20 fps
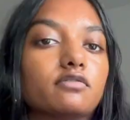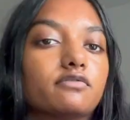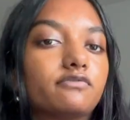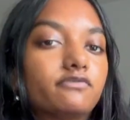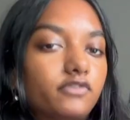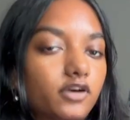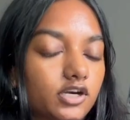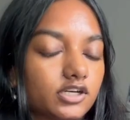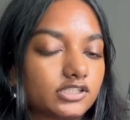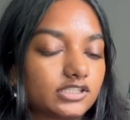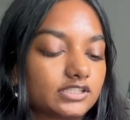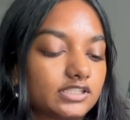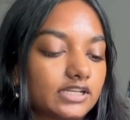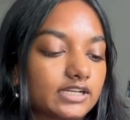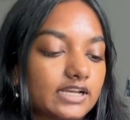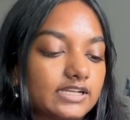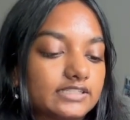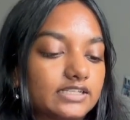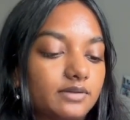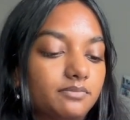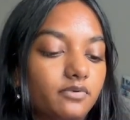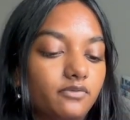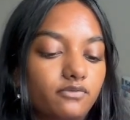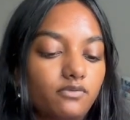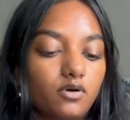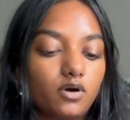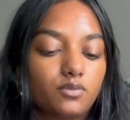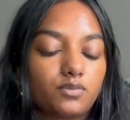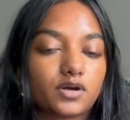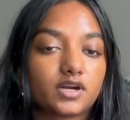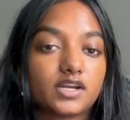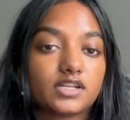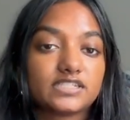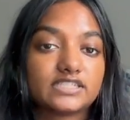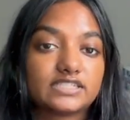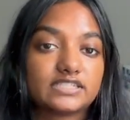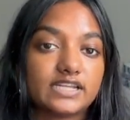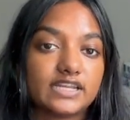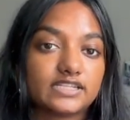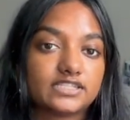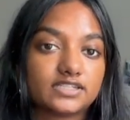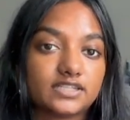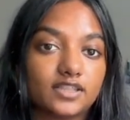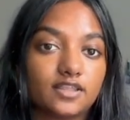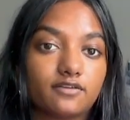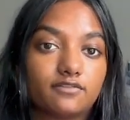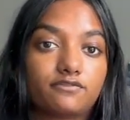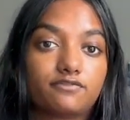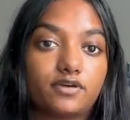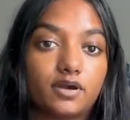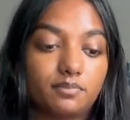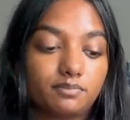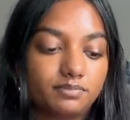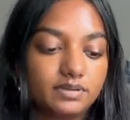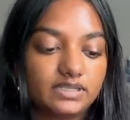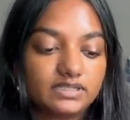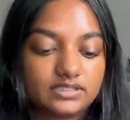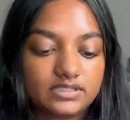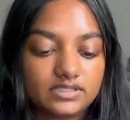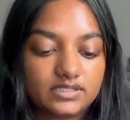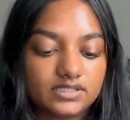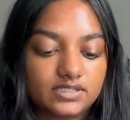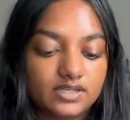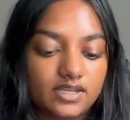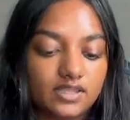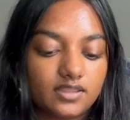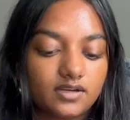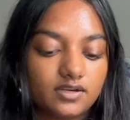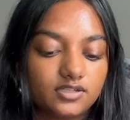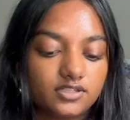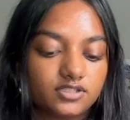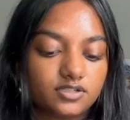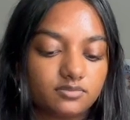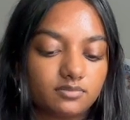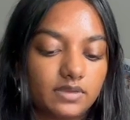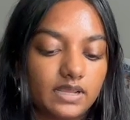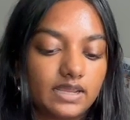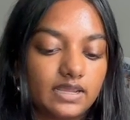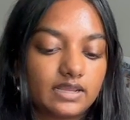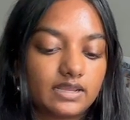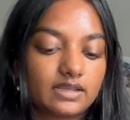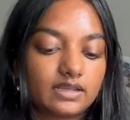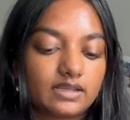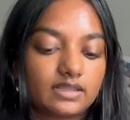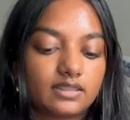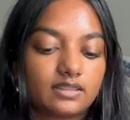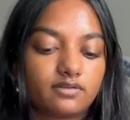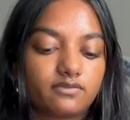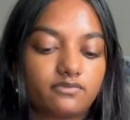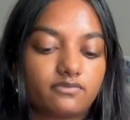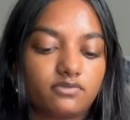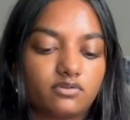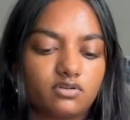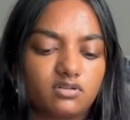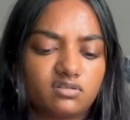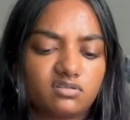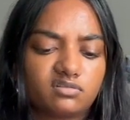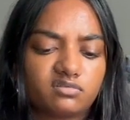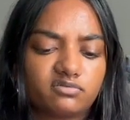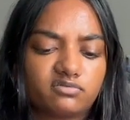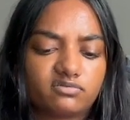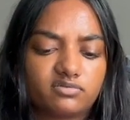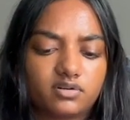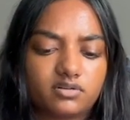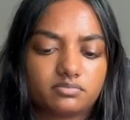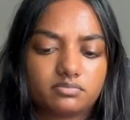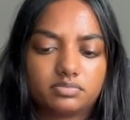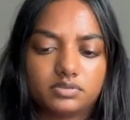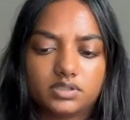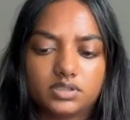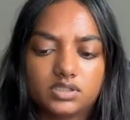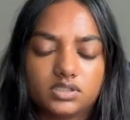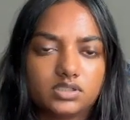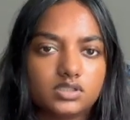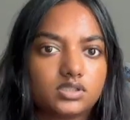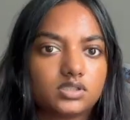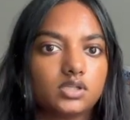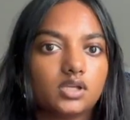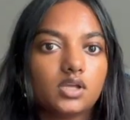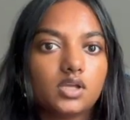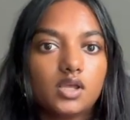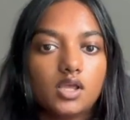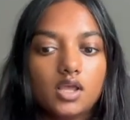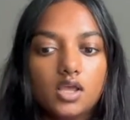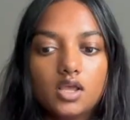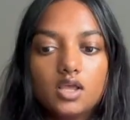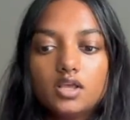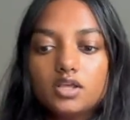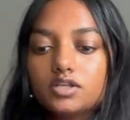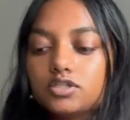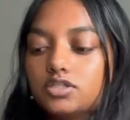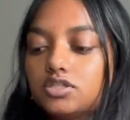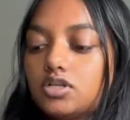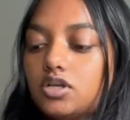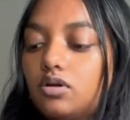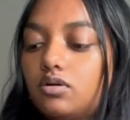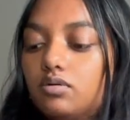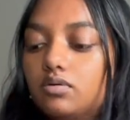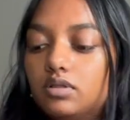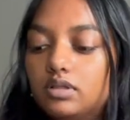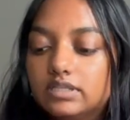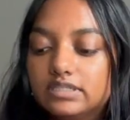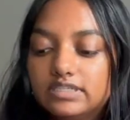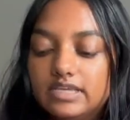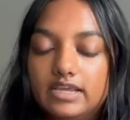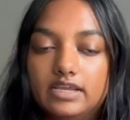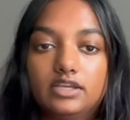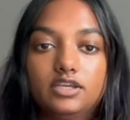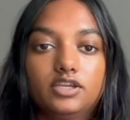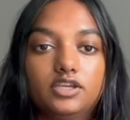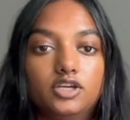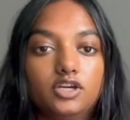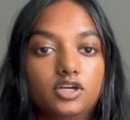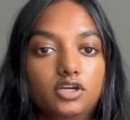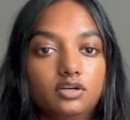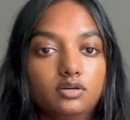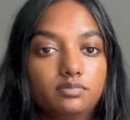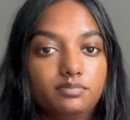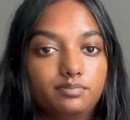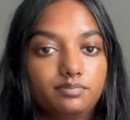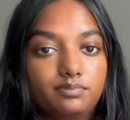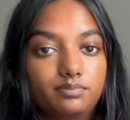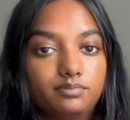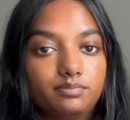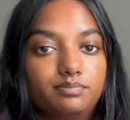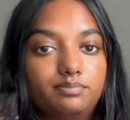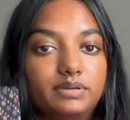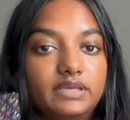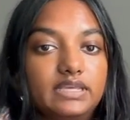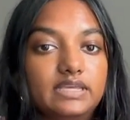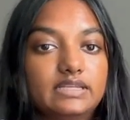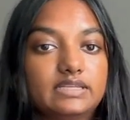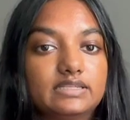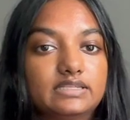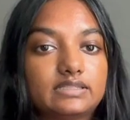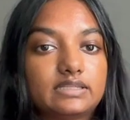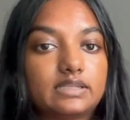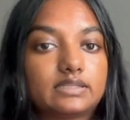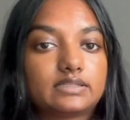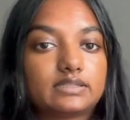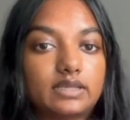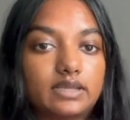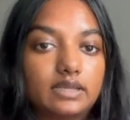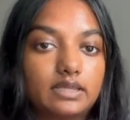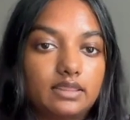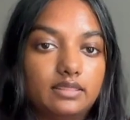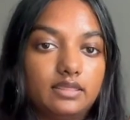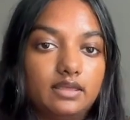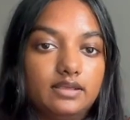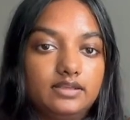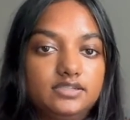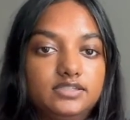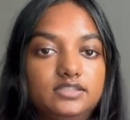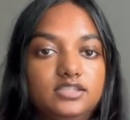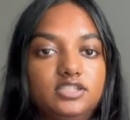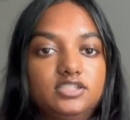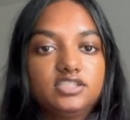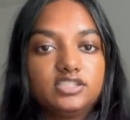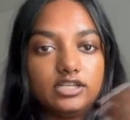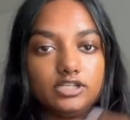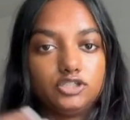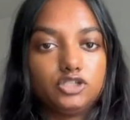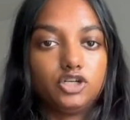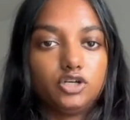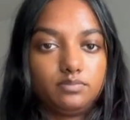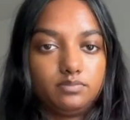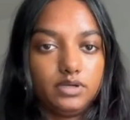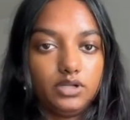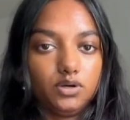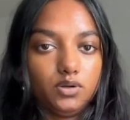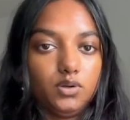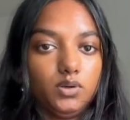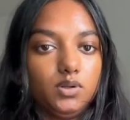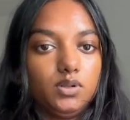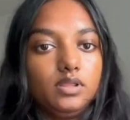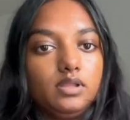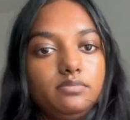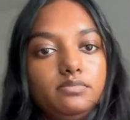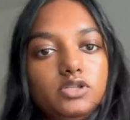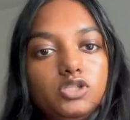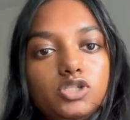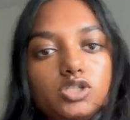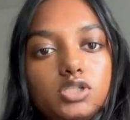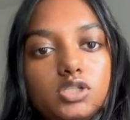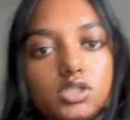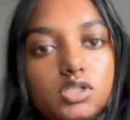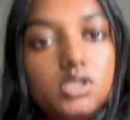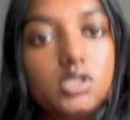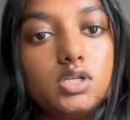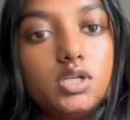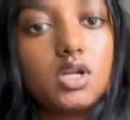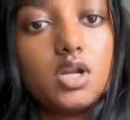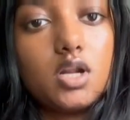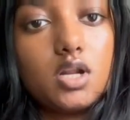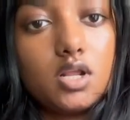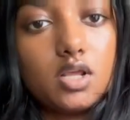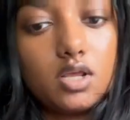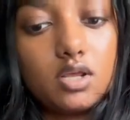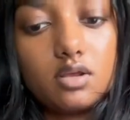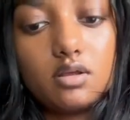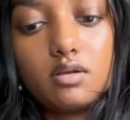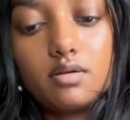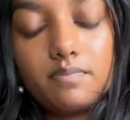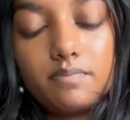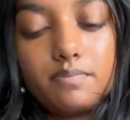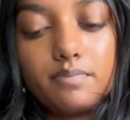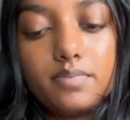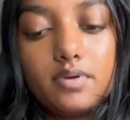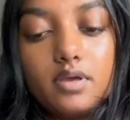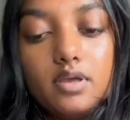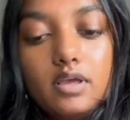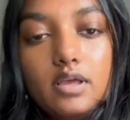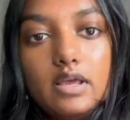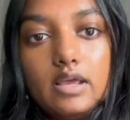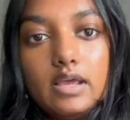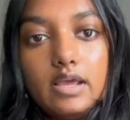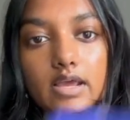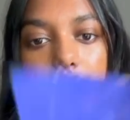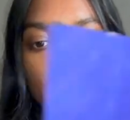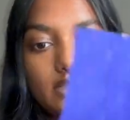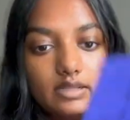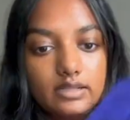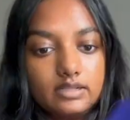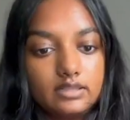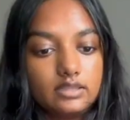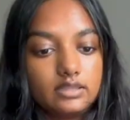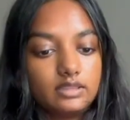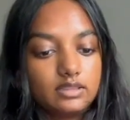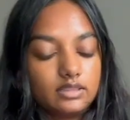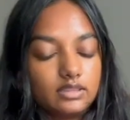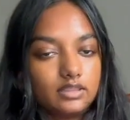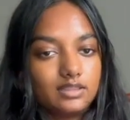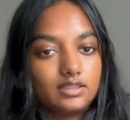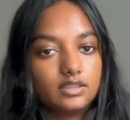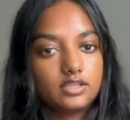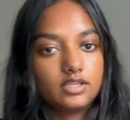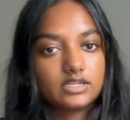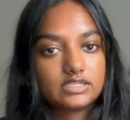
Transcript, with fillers: First, like I said before, we're gonna stitch the front pieces together to make the full front piece. So take your piece that's like this, the center middle. Let me just, yep. And then the